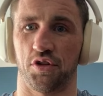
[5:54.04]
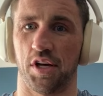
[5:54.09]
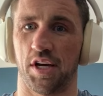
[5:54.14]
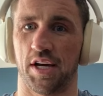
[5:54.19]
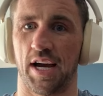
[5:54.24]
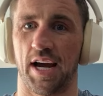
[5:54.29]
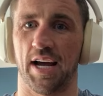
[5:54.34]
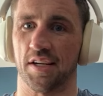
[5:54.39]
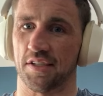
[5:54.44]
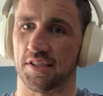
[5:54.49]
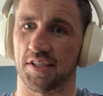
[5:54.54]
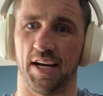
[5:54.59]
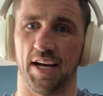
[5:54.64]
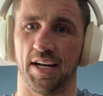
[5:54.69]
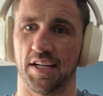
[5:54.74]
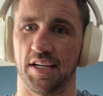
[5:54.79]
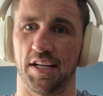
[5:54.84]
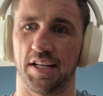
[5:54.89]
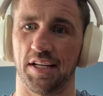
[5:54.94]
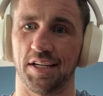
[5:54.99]
So you can't say
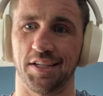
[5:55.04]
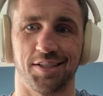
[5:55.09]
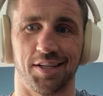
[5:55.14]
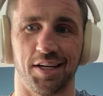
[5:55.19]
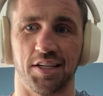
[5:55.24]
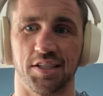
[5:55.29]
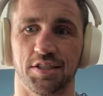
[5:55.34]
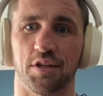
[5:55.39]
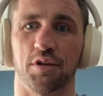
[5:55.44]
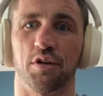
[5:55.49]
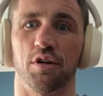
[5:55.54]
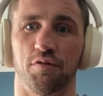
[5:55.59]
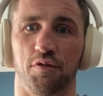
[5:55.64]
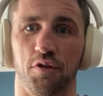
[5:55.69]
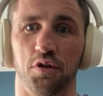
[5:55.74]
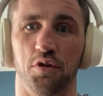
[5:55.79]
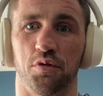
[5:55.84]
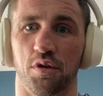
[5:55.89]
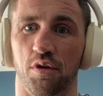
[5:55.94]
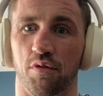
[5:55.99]
any of these things are a
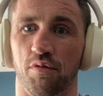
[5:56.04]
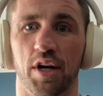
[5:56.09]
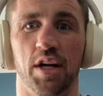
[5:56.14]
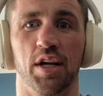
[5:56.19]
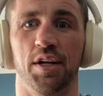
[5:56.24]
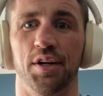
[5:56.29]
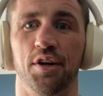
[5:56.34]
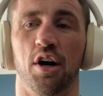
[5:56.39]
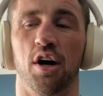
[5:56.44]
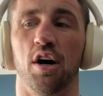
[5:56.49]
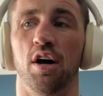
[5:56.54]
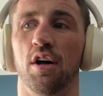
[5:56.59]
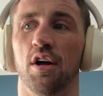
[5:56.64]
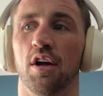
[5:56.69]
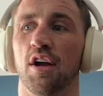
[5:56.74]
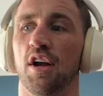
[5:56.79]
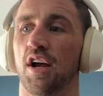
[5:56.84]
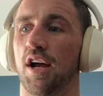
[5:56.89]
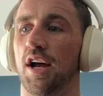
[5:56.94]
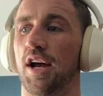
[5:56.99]
fluke. They're really not.
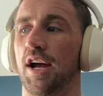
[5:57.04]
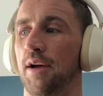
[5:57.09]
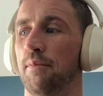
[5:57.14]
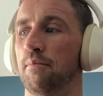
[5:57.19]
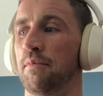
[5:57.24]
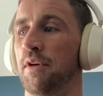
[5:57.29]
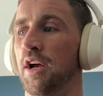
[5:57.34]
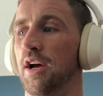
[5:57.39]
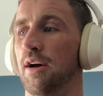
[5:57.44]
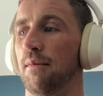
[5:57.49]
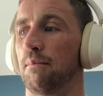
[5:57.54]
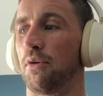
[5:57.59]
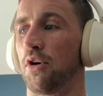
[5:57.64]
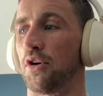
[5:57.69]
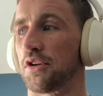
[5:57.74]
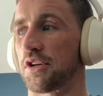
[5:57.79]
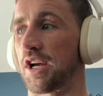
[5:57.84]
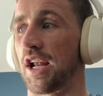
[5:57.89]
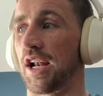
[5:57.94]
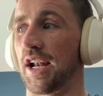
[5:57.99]

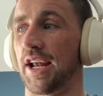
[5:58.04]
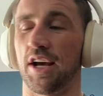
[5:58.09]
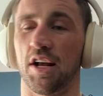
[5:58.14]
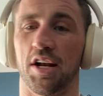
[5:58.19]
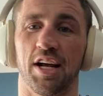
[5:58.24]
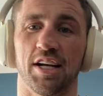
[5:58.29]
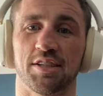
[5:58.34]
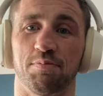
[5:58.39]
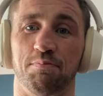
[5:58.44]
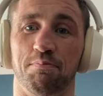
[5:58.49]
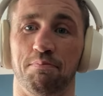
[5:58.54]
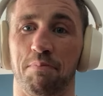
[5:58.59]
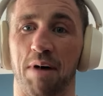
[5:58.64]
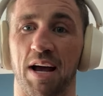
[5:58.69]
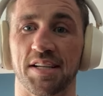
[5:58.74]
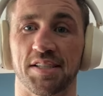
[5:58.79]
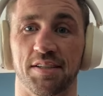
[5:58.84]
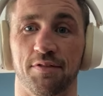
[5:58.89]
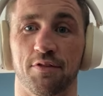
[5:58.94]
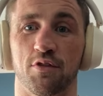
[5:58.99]
But Khalil asked
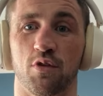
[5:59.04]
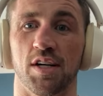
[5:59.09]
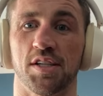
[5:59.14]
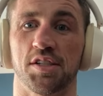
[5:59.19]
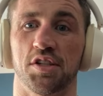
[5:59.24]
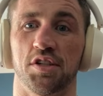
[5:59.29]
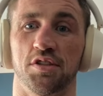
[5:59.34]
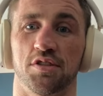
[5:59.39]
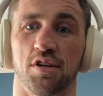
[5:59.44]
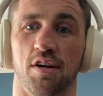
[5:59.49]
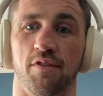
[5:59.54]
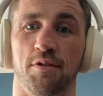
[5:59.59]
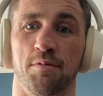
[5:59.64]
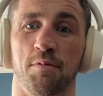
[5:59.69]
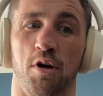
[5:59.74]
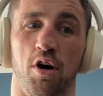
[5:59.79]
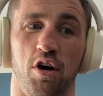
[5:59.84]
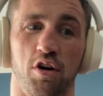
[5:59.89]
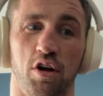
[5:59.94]
massive questions of him.